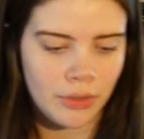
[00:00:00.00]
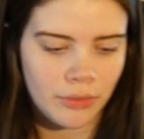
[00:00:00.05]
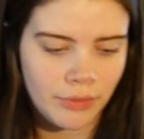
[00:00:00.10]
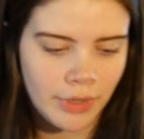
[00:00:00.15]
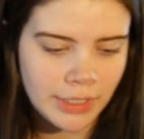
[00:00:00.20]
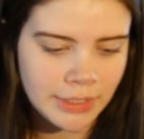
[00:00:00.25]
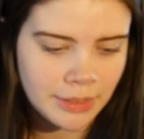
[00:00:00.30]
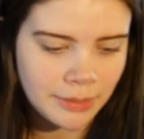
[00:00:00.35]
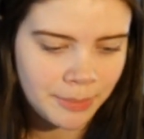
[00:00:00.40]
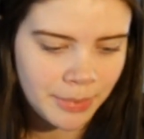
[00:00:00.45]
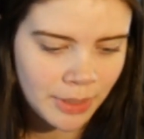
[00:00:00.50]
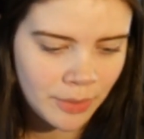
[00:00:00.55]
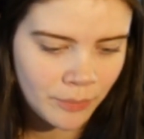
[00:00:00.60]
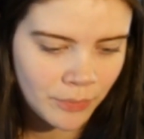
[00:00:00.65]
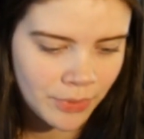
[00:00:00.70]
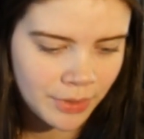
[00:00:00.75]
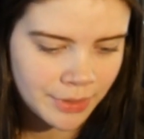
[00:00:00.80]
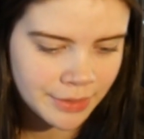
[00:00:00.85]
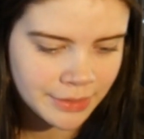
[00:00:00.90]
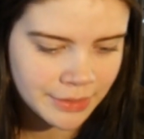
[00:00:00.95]
Recipe
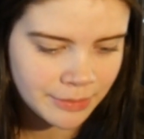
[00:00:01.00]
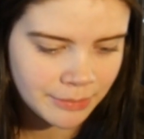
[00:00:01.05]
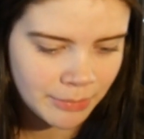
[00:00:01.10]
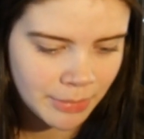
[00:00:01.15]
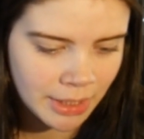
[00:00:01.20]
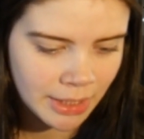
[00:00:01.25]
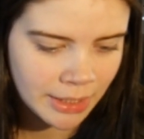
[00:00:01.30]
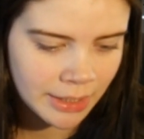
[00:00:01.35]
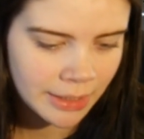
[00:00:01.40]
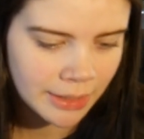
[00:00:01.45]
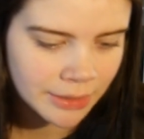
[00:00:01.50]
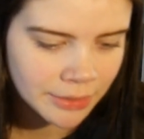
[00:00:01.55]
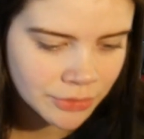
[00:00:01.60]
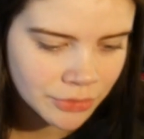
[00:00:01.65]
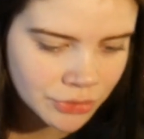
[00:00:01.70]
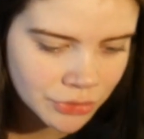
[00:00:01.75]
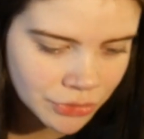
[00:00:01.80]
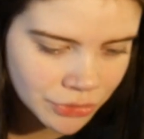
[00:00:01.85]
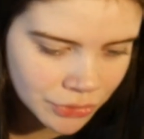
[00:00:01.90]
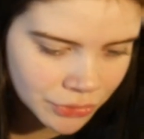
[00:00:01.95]
wants me
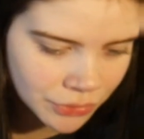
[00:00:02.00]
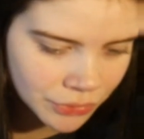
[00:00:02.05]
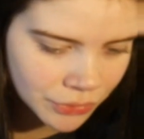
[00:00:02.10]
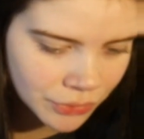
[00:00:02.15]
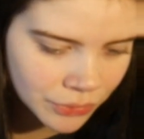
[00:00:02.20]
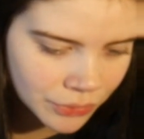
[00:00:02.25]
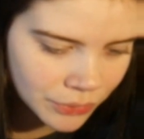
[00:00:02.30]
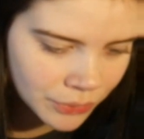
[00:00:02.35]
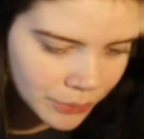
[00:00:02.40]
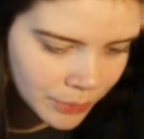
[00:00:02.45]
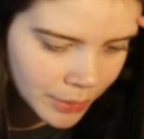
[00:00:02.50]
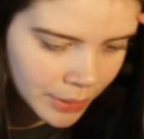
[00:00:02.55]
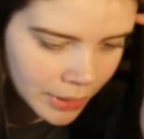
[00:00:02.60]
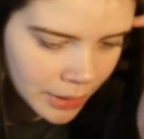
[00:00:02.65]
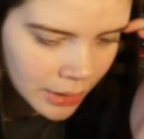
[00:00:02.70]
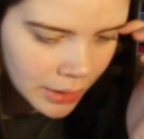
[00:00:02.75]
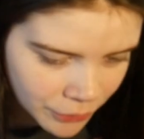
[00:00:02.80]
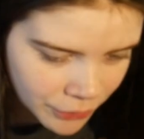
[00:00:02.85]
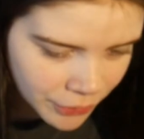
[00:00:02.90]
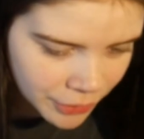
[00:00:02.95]
to
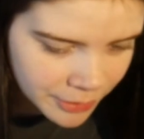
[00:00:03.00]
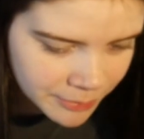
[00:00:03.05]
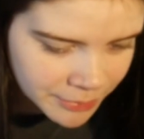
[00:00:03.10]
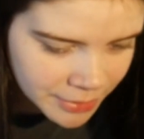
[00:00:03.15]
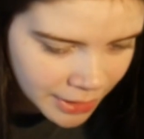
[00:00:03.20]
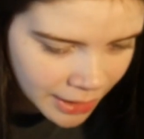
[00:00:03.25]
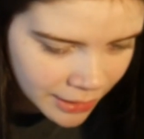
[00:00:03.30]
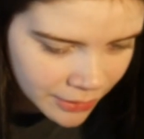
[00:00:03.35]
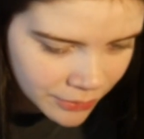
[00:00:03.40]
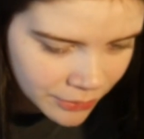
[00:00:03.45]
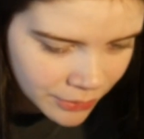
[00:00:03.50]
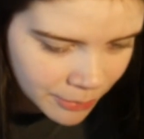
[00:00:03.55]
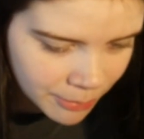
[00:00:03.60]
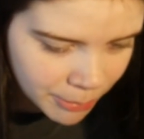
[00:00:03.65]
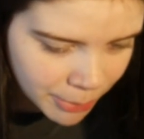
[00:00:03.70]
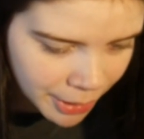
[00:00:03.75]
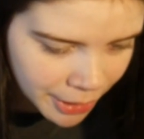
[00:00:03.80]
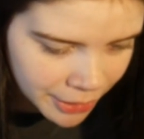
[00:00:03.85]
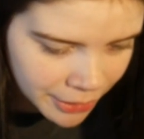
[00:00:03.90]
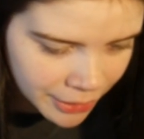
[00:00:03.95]
cream together the
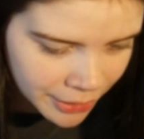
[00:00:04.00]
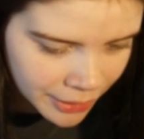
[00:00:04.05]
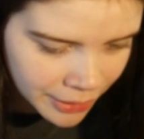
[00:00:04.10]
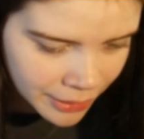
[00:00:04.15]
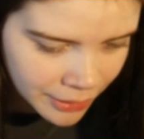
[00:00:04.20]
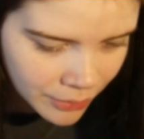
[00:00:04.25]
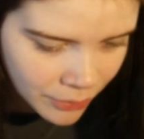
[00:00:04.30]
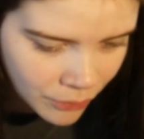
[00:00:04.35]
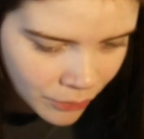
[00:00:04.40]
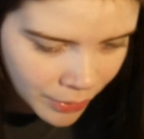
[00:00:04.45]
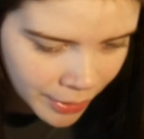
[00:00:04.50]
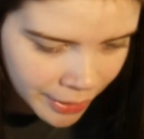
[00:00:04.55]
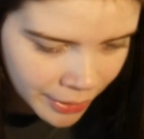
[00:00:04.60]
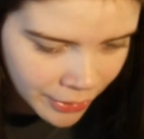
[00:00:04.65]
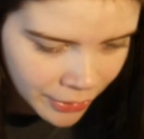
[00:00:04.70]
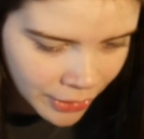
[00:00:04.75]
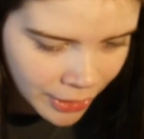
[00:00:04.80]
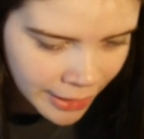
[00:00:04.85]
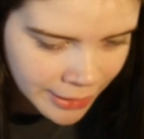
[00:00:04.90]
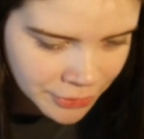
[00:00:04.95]
butter,
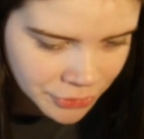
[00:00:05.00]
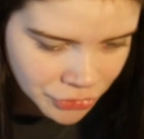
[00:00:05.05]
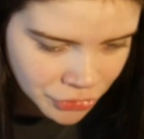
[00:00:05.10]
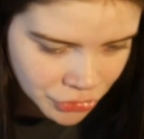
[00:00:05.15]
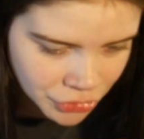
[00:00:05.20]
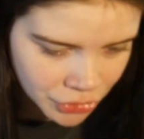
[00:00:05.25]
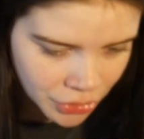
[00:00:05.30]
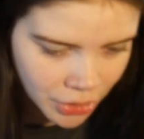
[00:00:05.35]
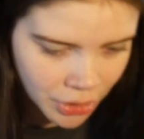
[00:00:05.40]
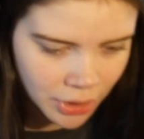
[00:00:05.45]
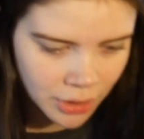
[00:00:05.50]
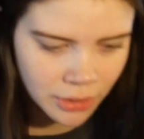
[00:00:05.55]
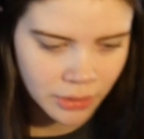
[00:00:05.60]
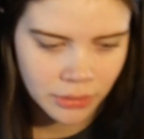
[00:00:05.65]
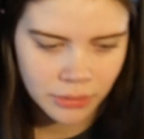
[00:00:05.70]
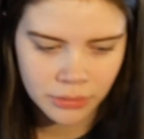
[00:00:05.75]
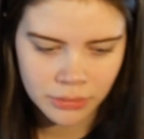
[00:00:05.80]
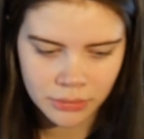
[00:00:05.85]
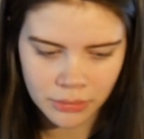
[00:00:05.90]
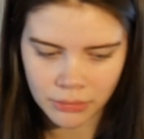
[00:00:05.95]
oil, and sugar.
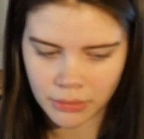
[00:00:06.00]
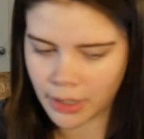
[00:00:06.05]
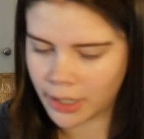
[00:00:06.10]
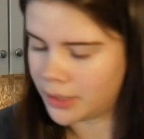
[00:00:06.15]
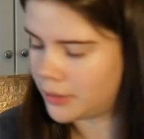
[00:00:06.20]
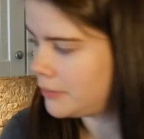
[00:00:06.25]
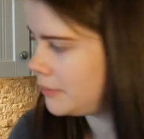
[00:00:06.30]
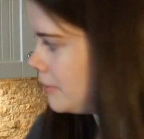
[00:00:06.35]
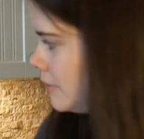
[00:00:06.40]
Okay.